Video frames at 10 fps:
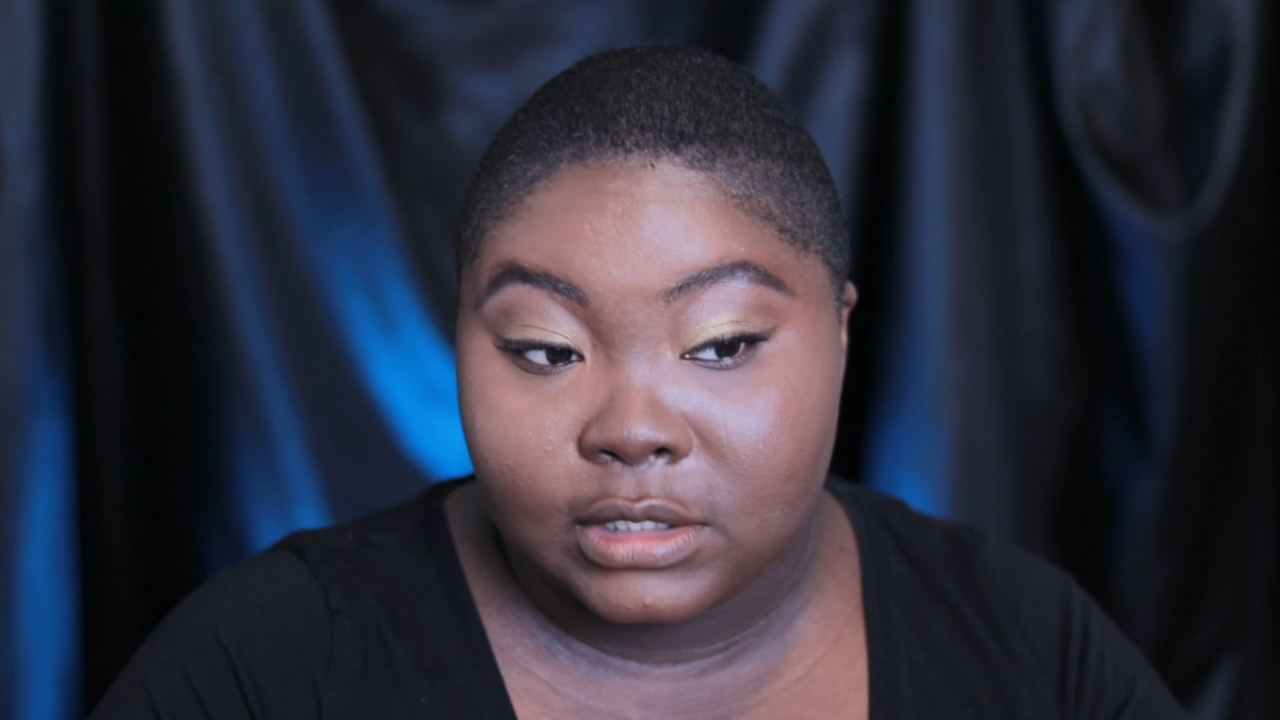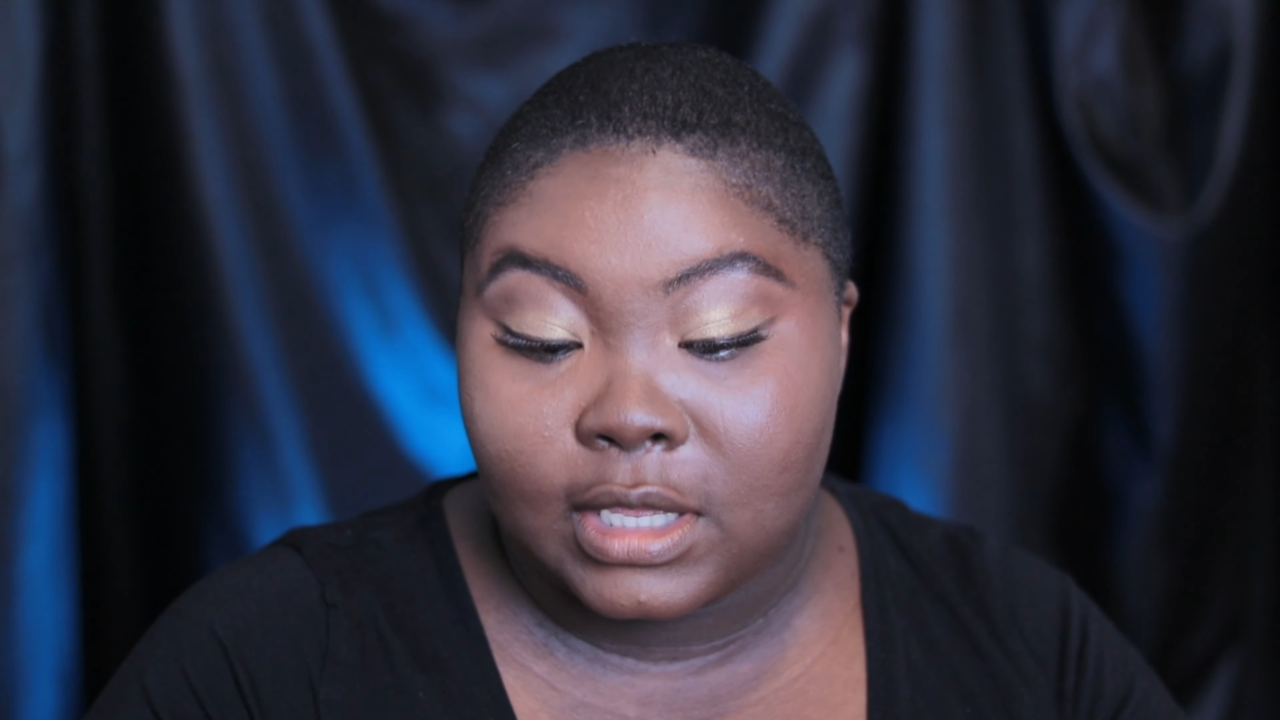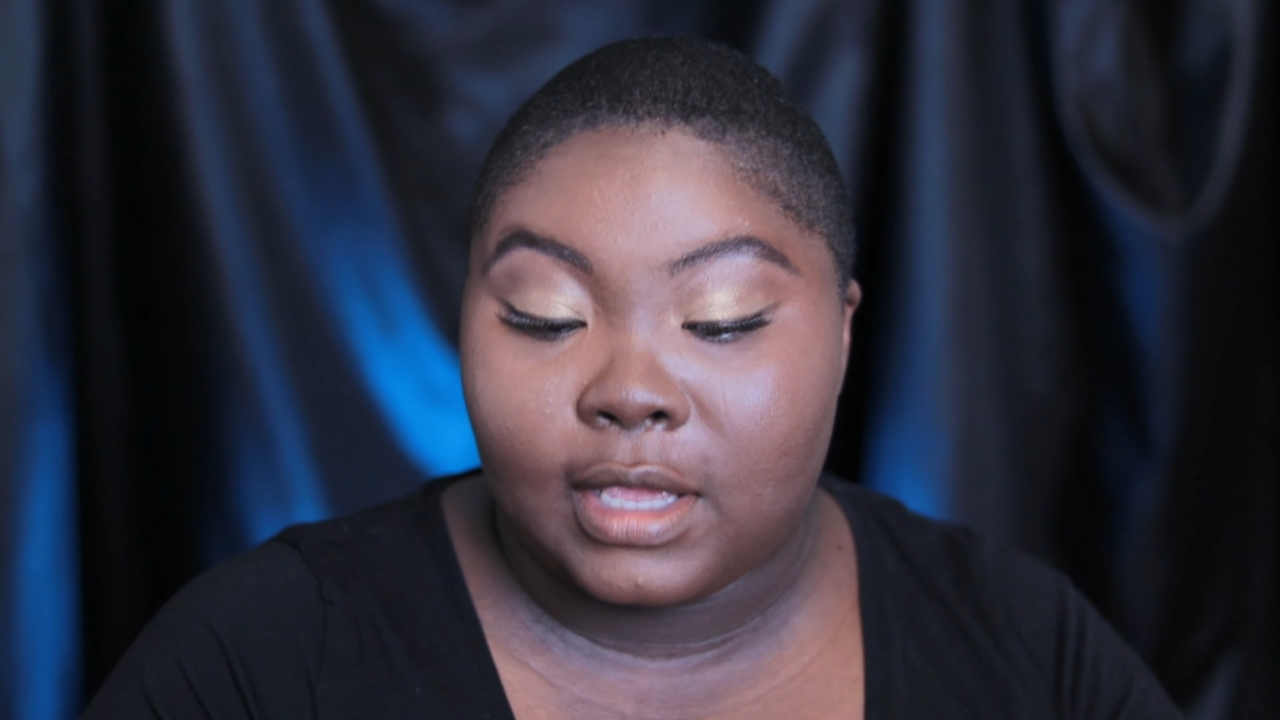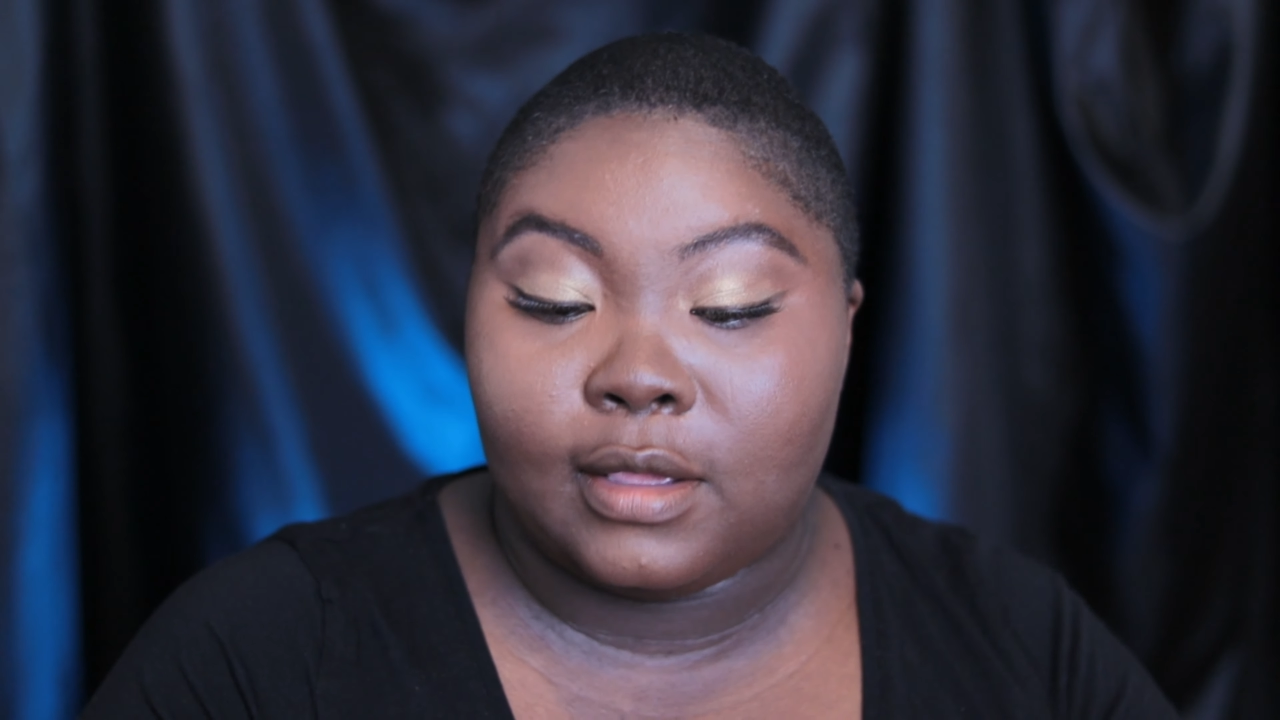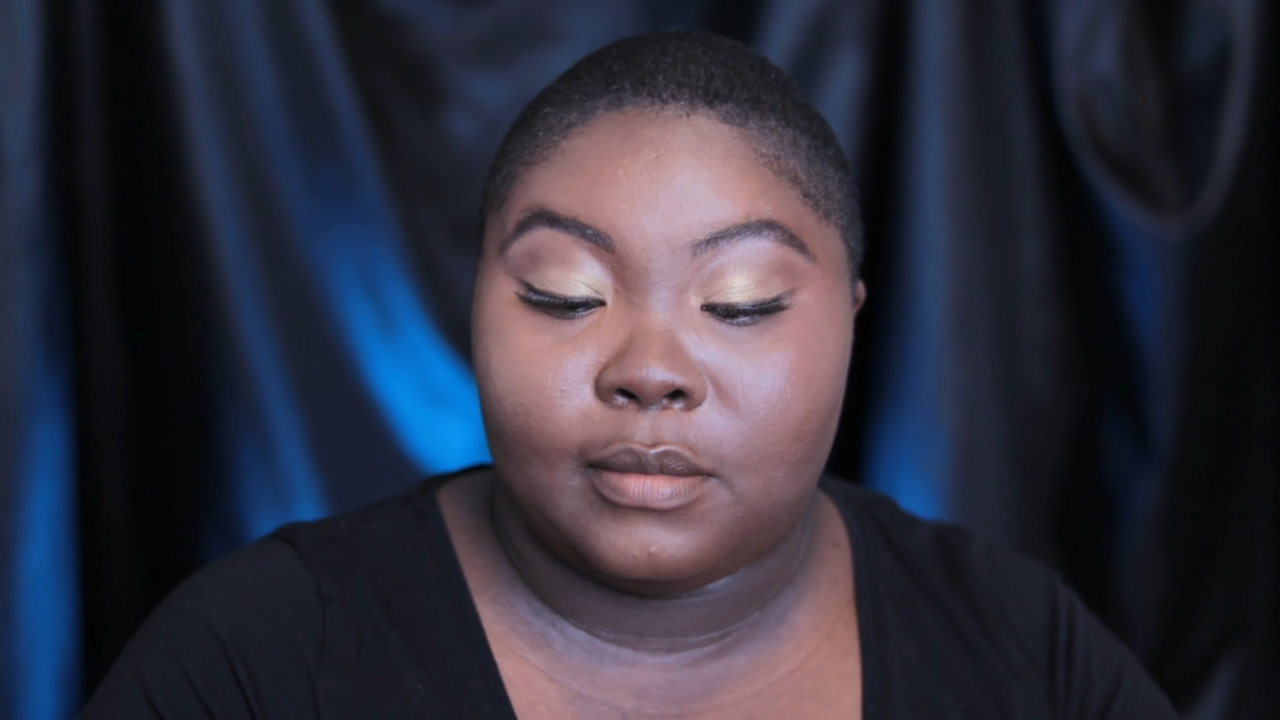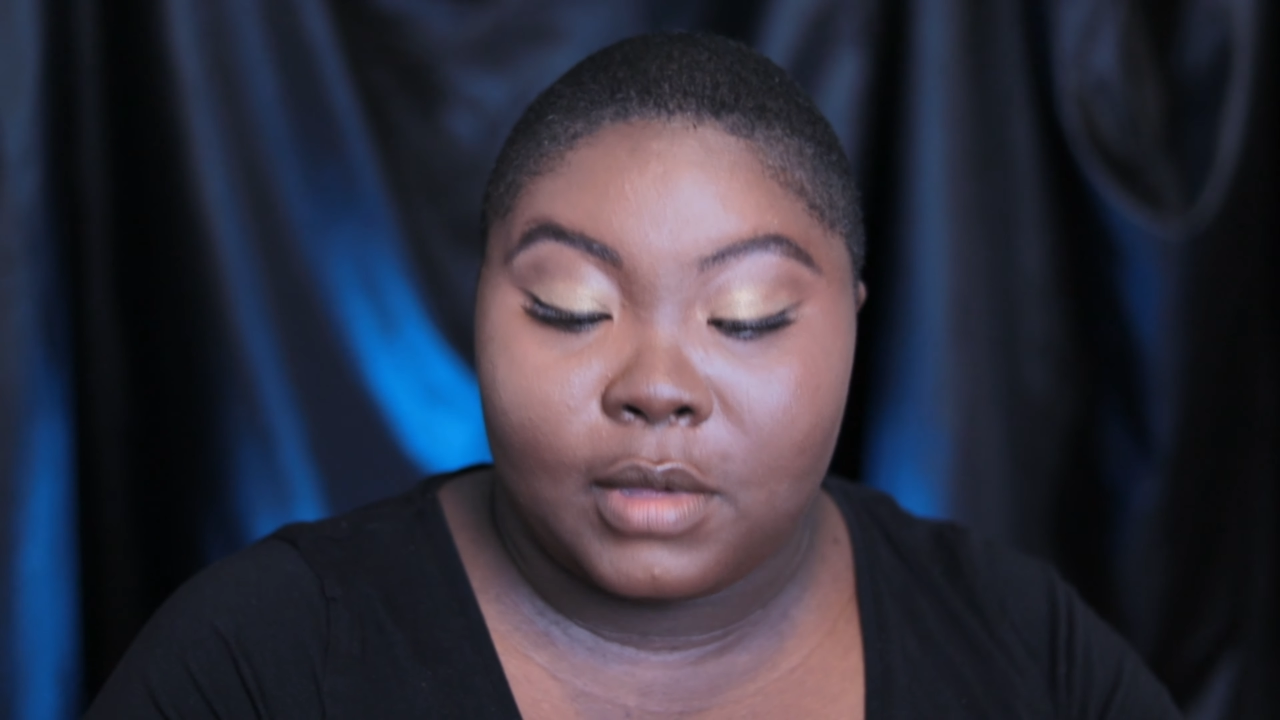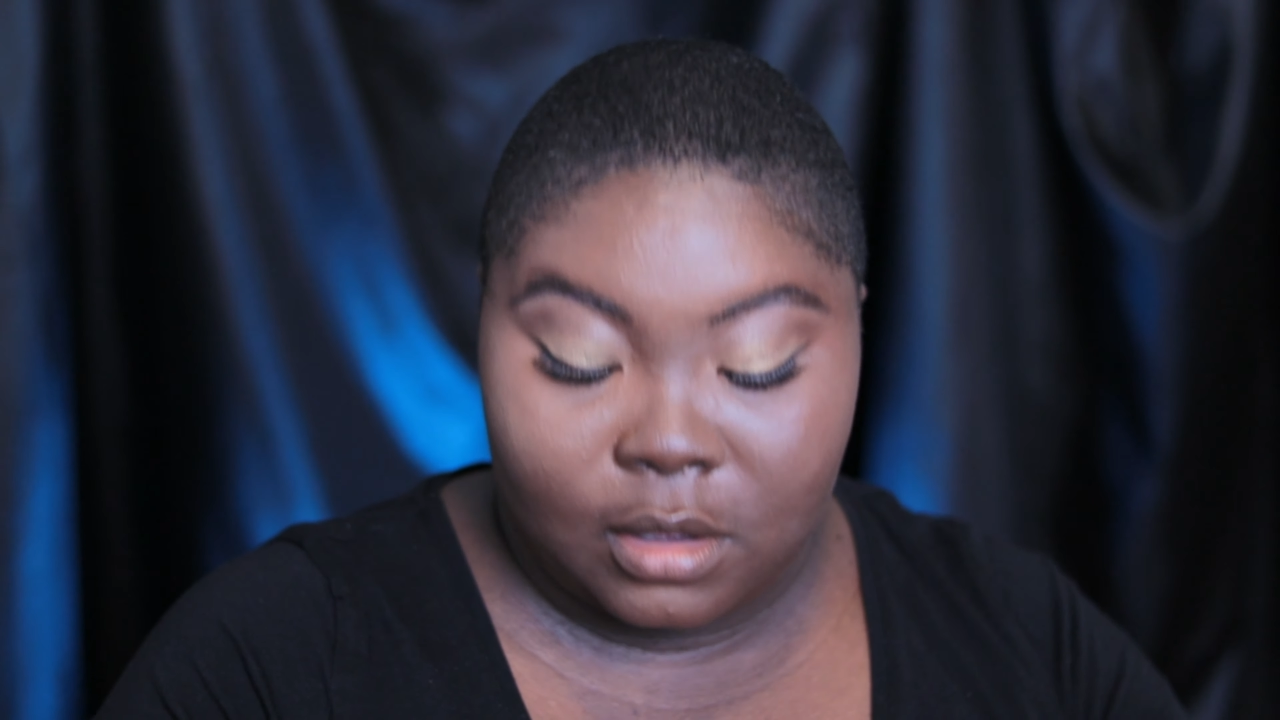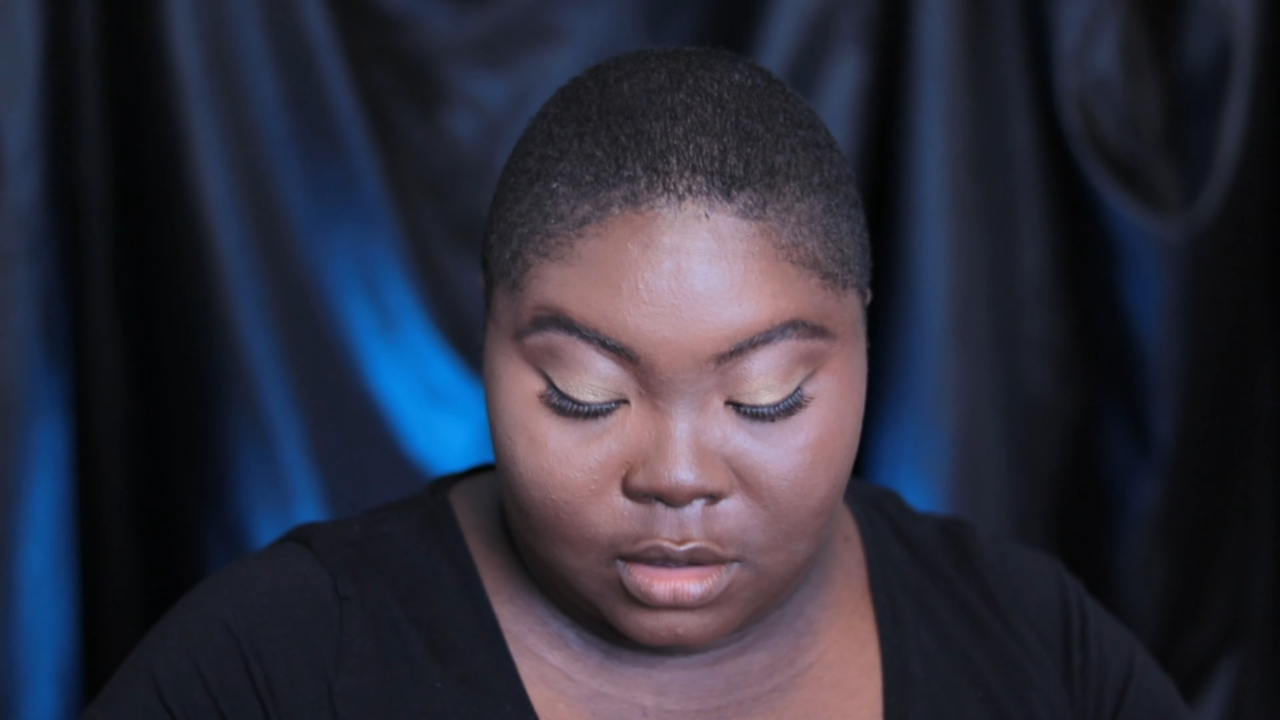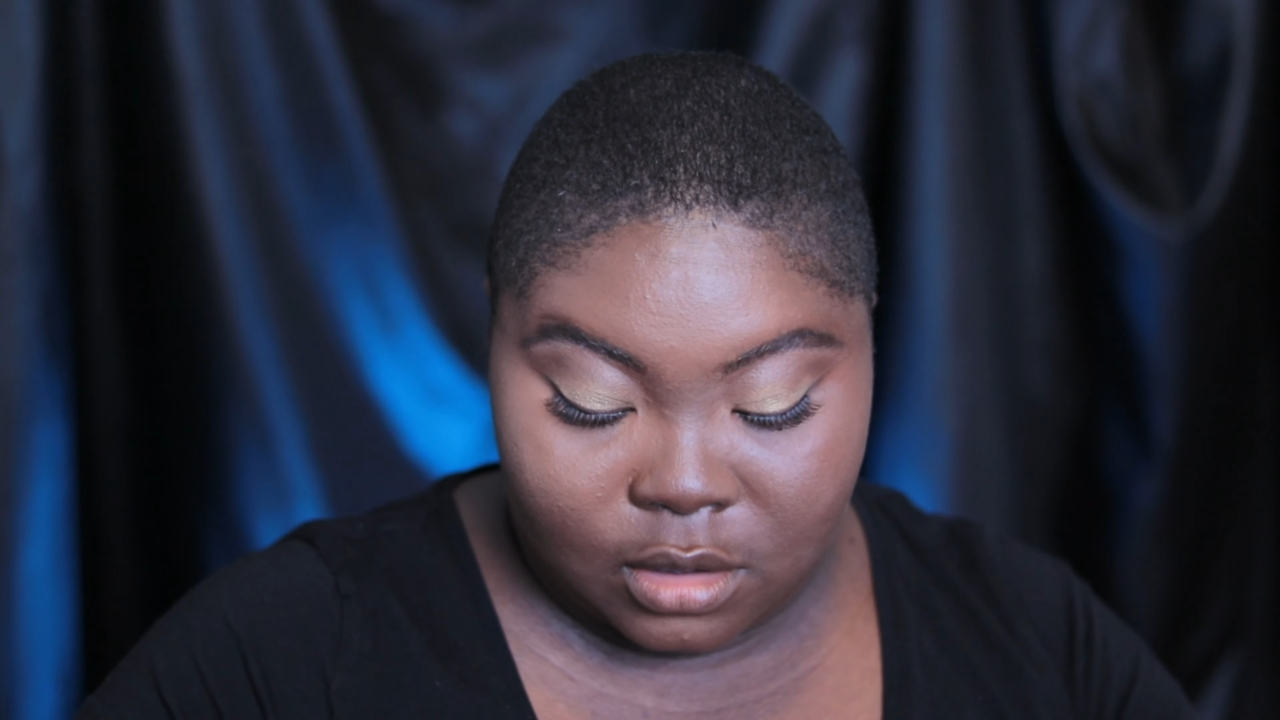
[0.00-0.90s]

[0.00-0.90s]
same